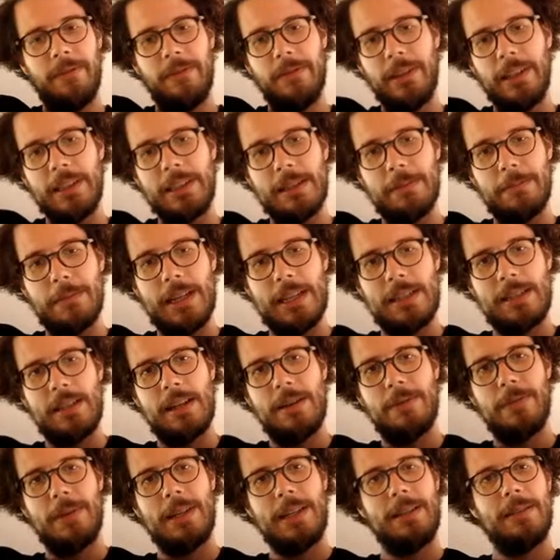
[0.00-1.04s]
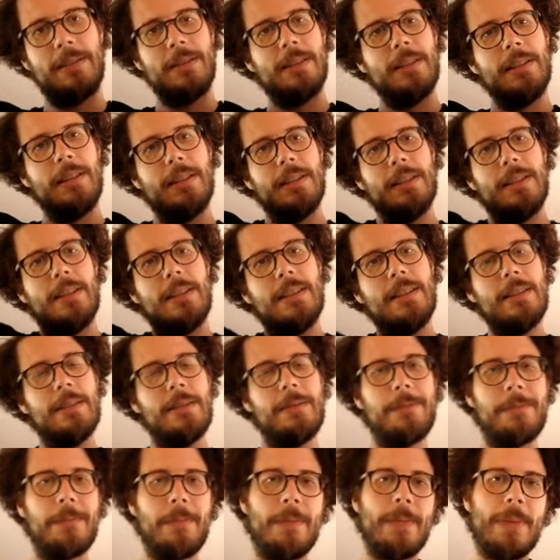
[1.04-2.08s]
written by someone,
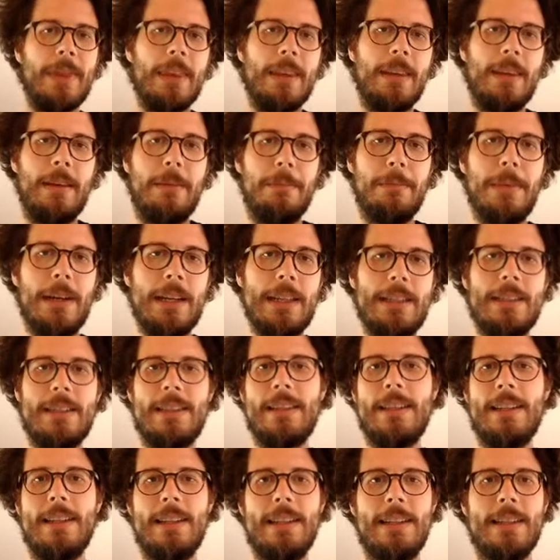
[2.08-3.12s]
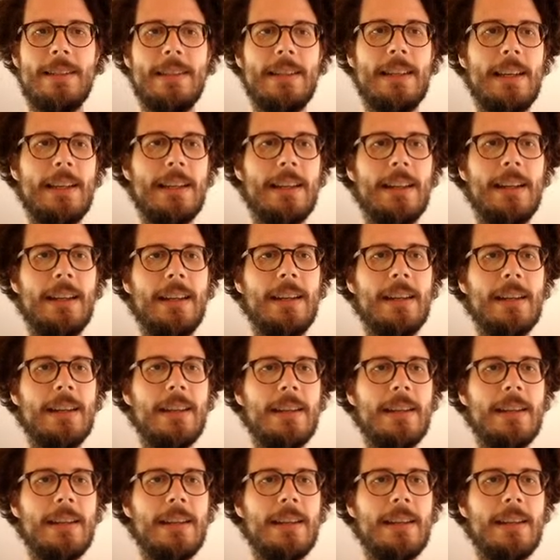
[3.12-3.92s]
but sadly